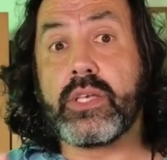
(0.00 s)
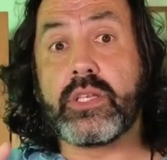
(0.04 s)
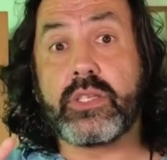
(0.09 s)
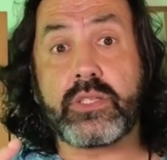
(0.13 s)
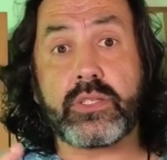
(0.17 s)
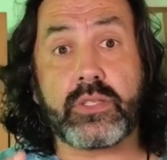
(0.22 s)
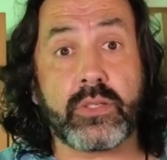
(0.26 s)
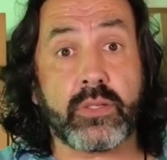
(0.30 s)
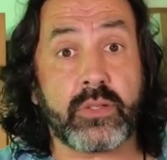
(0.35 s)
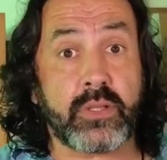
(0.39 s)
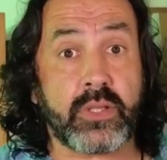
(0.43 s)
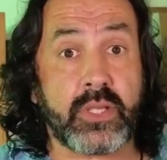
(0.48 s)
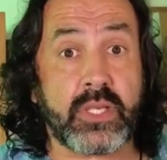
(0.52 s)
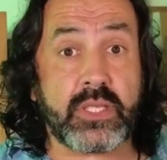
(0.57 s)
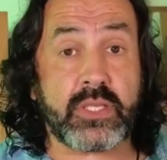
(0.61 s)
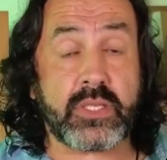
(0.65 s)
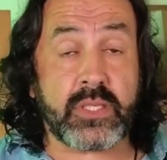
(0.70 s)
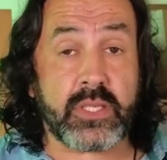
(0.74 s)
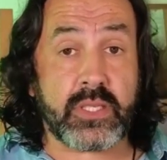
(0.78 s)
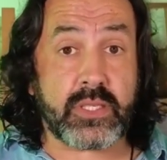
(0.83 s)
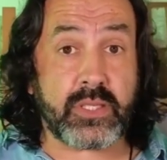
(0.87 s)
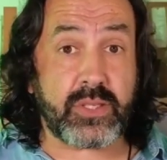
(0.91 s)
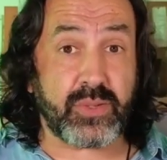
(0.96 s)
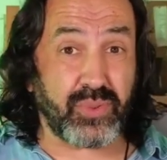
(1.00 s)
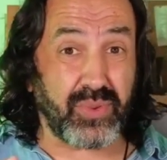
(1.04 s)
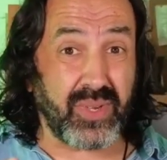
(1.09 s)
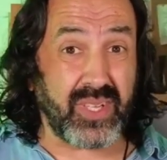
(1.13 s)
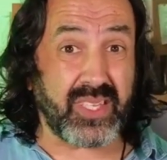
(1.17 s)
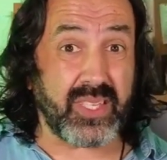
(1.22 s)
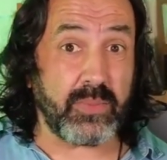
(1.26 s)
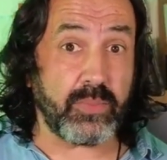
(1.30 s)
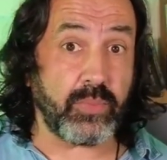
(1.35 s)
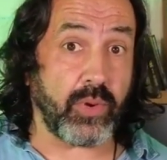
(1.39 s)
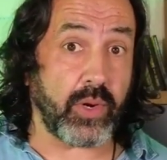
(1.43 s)
So this is
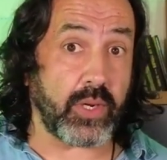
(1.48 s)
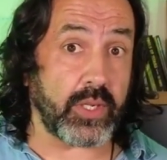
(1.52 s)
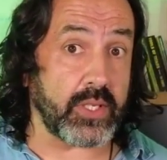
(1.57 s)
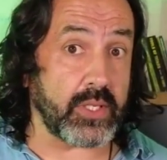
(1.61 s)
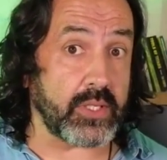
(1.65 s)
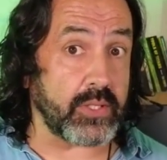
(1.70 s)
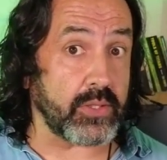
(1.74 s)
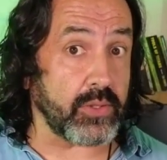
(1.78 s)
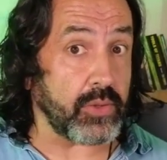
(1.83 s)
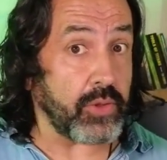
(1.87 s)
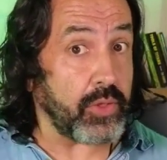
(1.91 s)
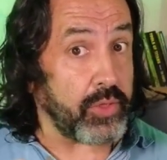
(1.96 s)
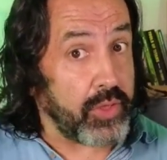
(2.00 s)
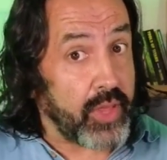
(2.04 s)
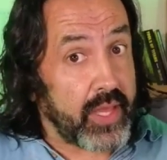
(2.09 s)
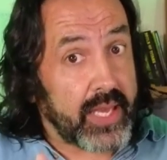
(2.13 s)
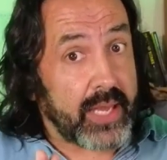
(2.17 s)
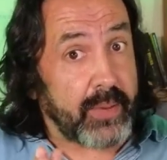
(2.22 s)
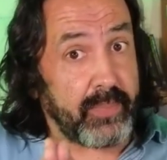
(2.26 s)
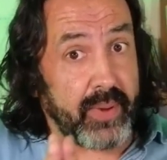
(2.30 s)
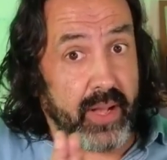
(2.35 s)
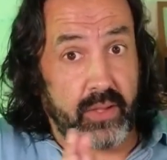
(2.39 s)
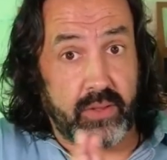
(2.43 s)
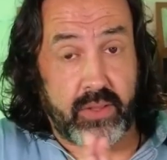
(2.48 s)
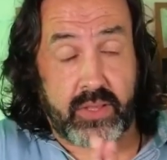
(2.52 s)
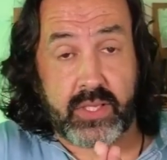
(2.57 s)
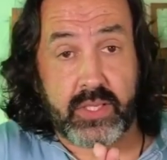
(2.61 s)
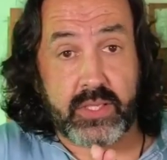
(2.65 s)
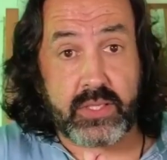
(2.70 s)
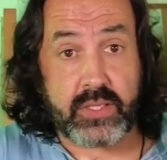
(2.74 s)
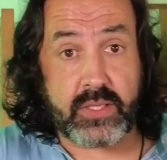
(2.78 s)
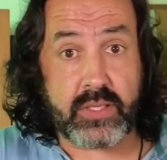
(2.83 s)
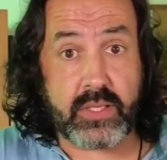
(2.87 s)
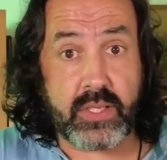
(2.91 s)
really important. So think about
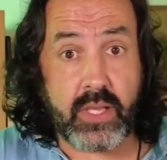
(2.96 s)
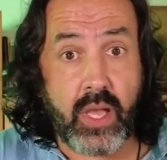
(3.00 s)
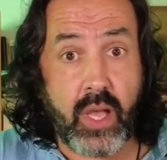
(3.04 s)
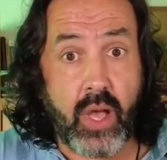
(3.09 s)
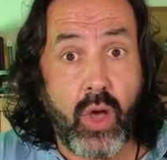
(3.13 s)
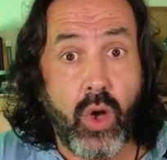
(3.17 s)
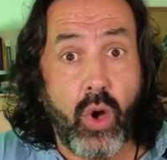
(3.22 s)
this.